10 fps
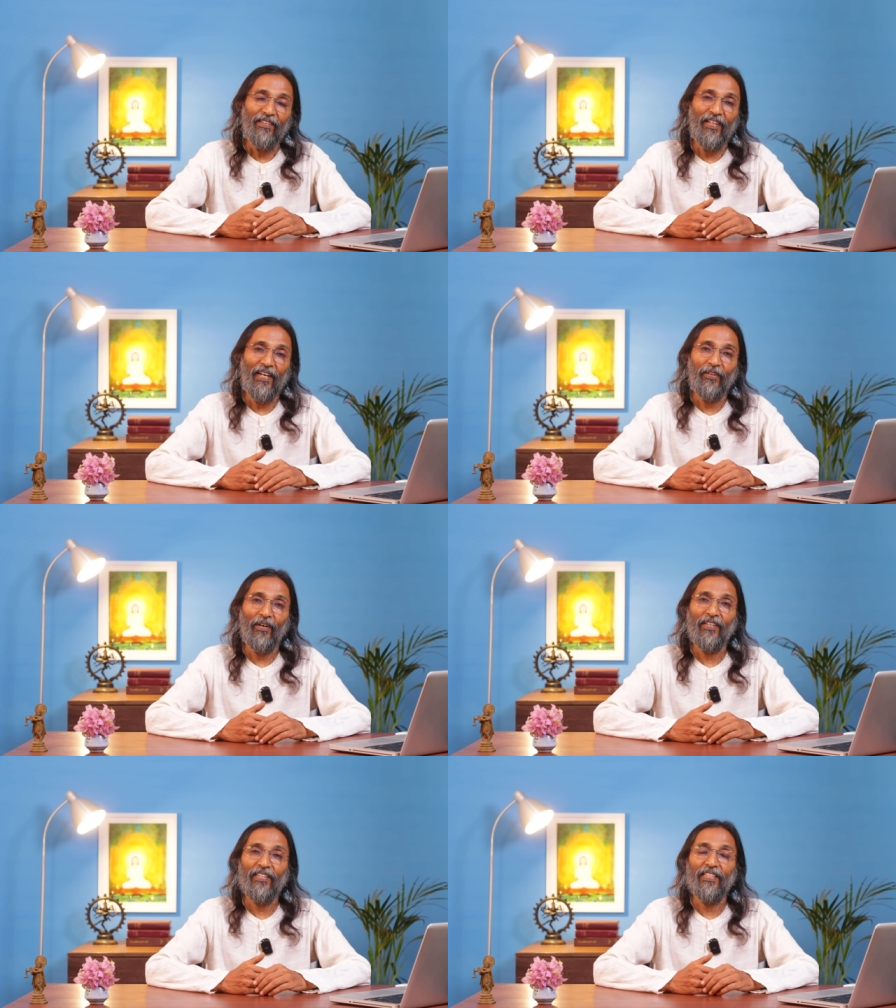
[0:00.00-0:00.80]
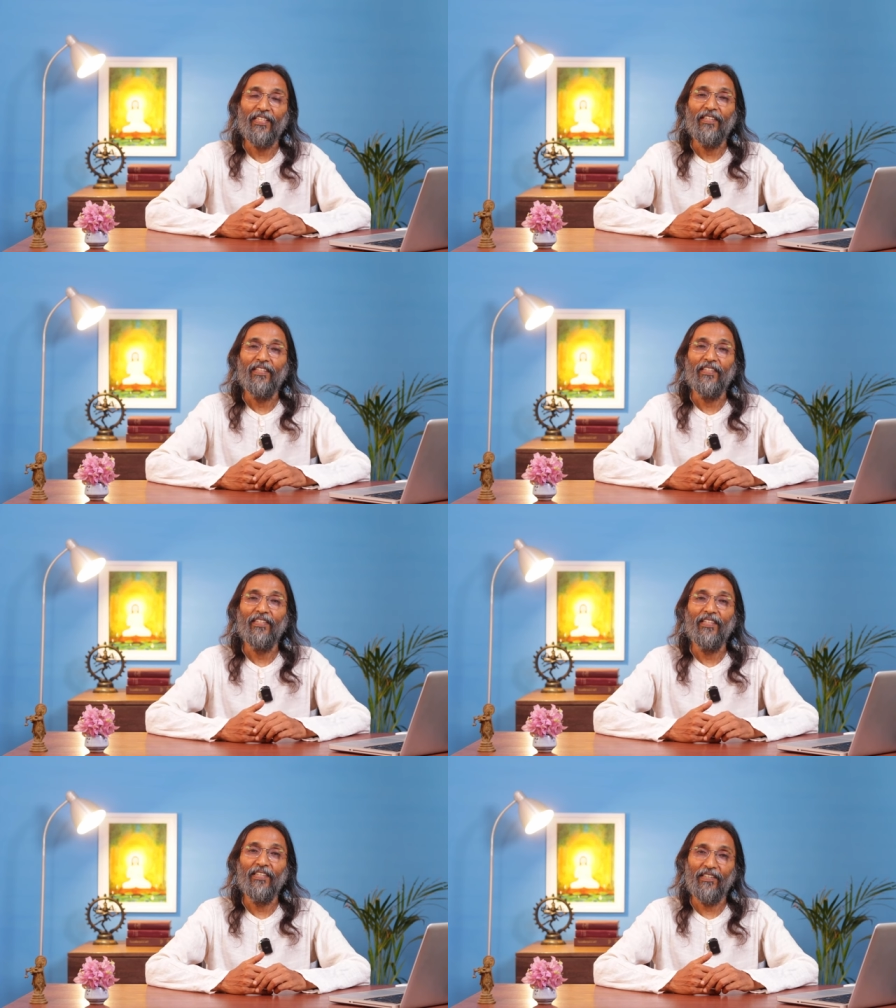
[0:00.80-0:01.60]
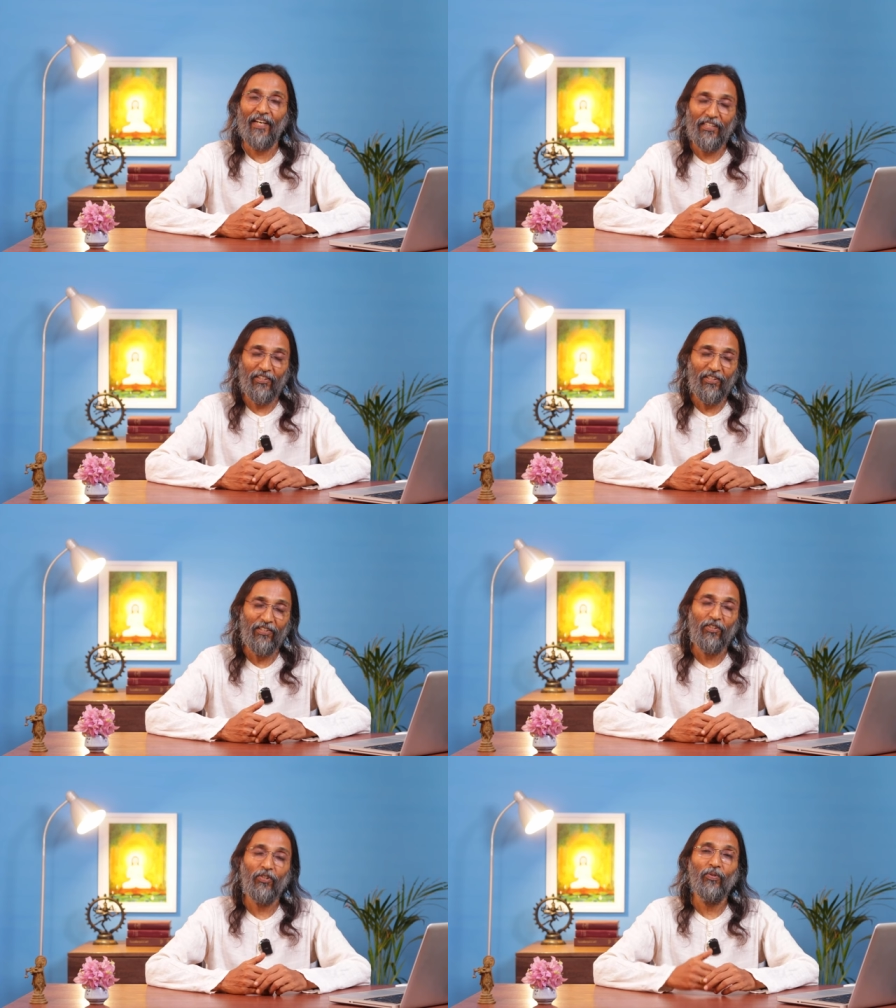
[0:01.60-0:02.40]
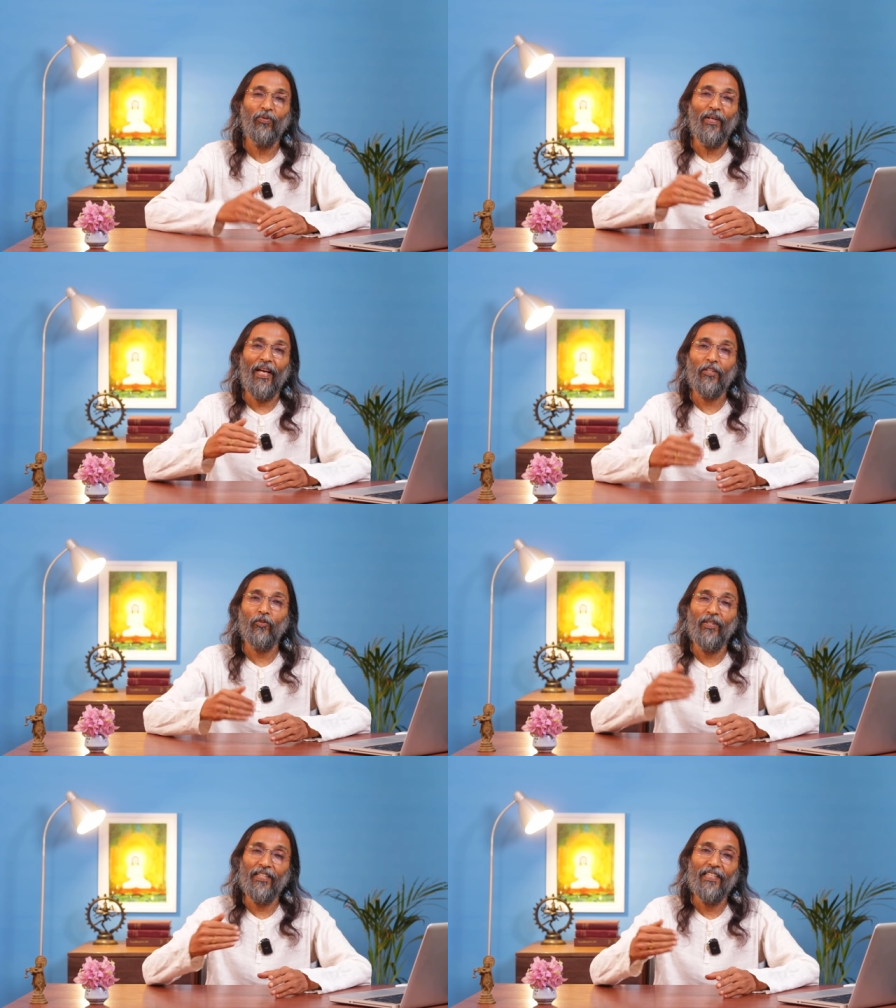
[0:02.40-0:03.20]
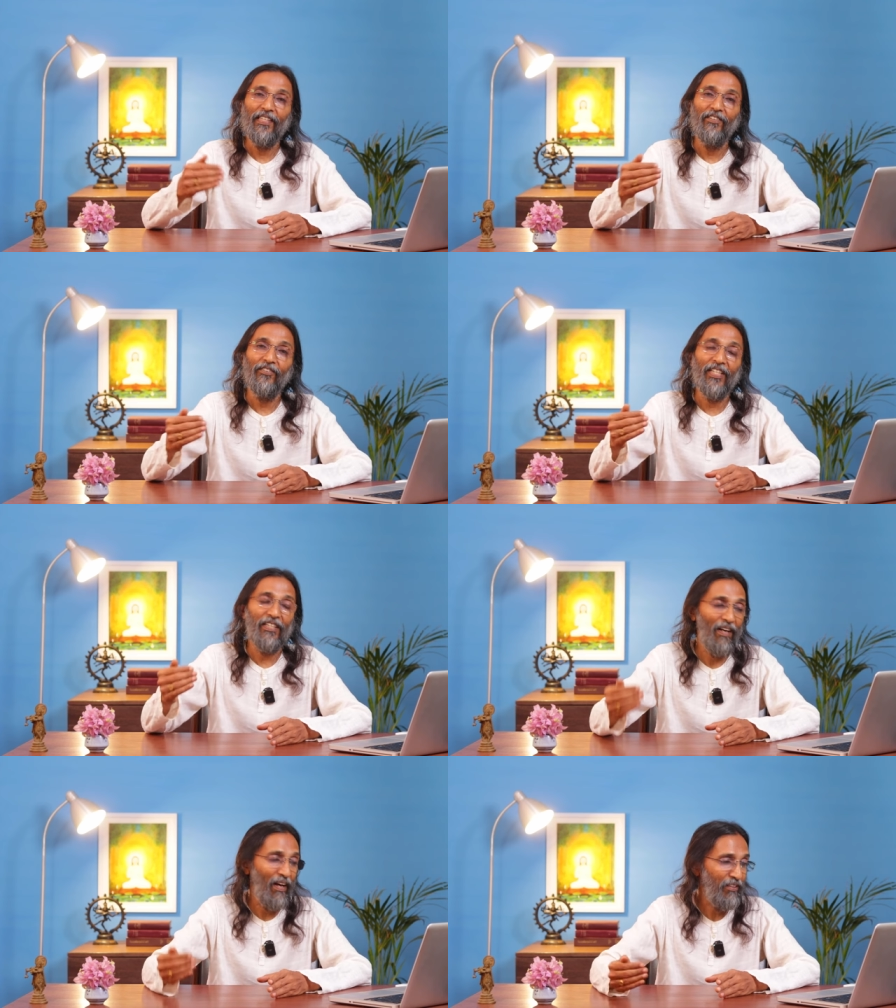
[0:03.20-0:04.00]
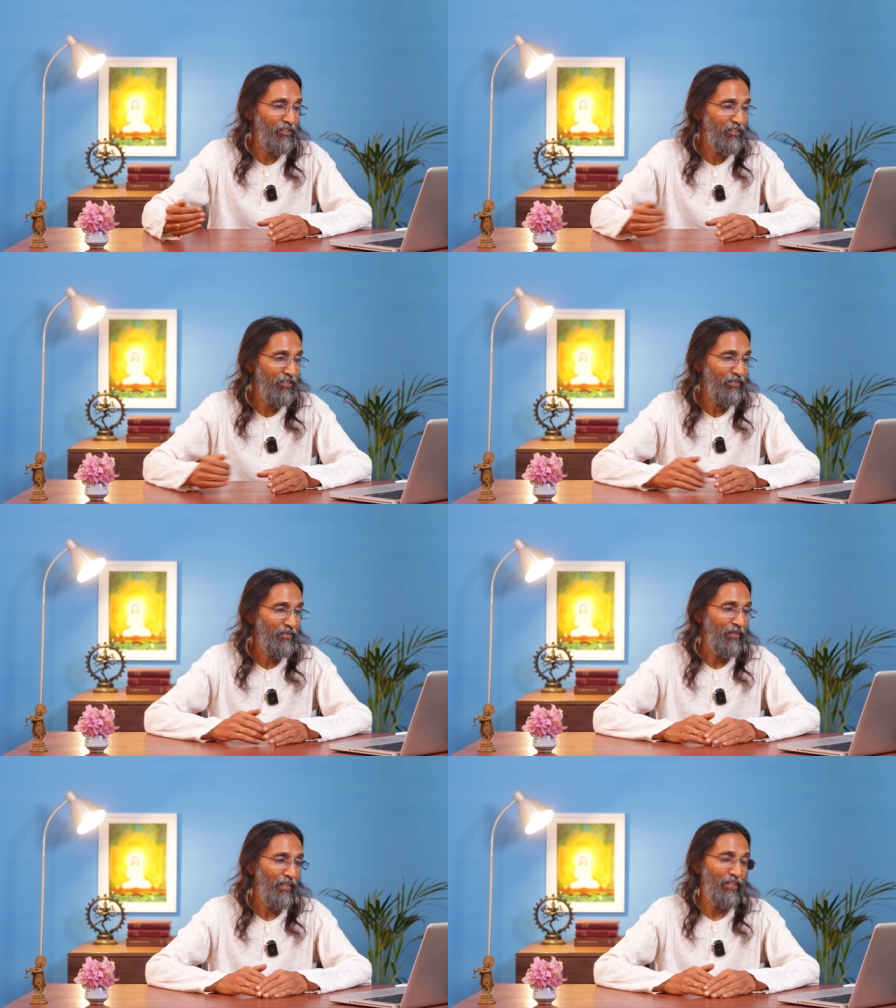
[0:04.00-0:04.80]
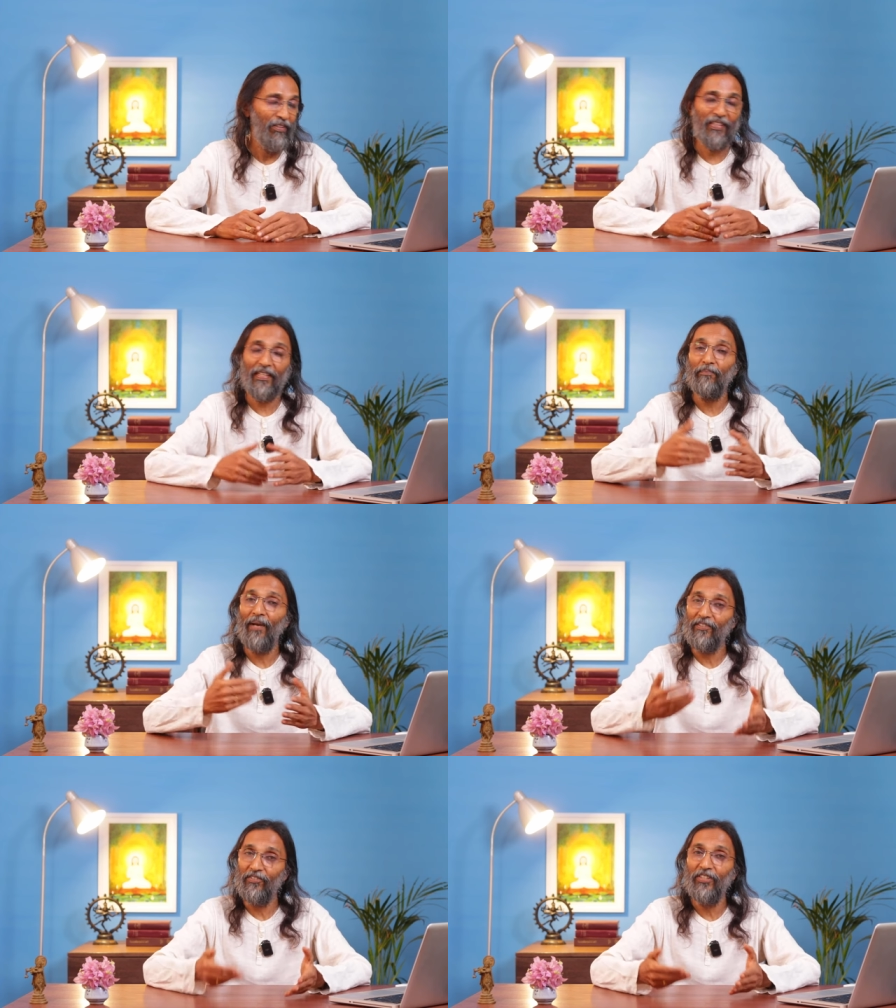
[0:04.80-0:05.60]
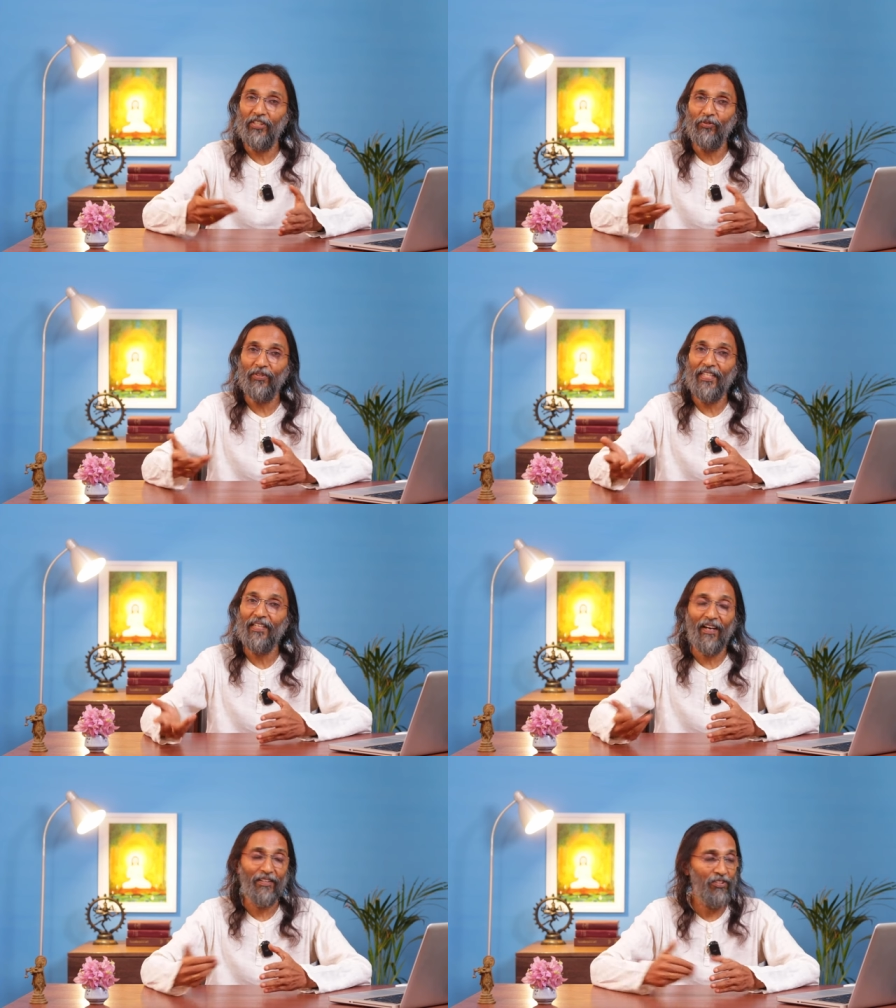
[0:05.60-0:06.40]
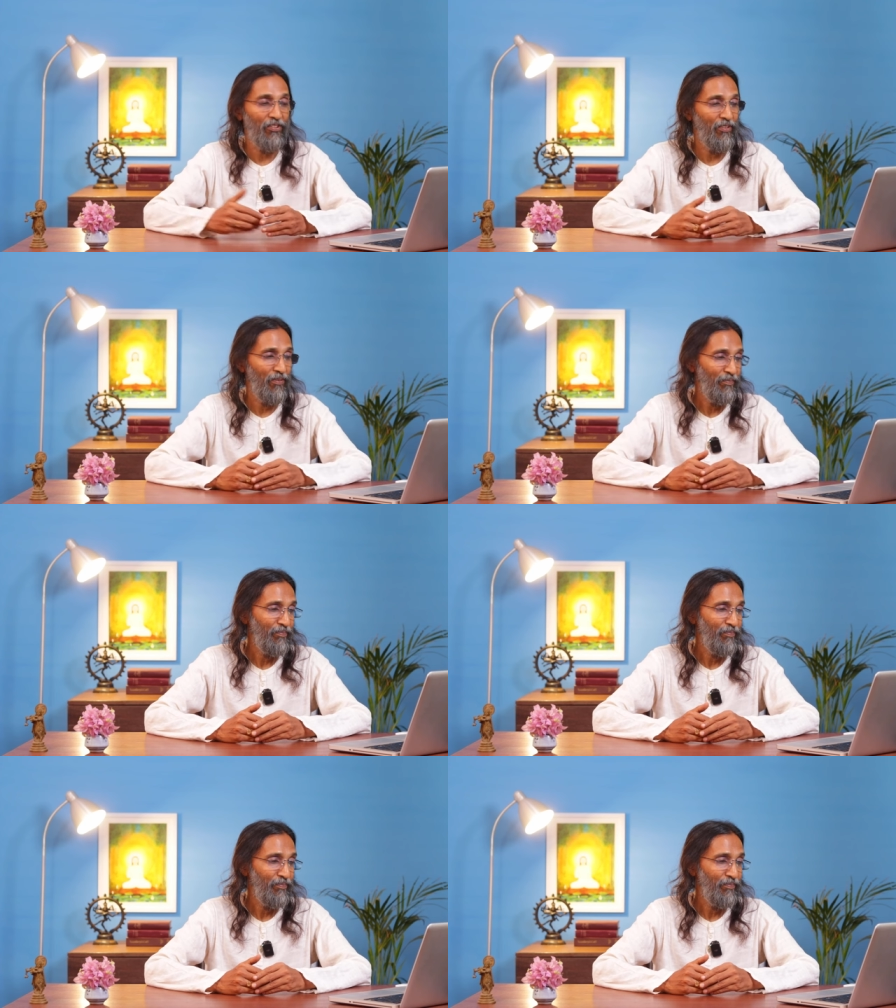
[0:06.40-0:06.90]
the authority, the right to actually recast, even the capacity to recast.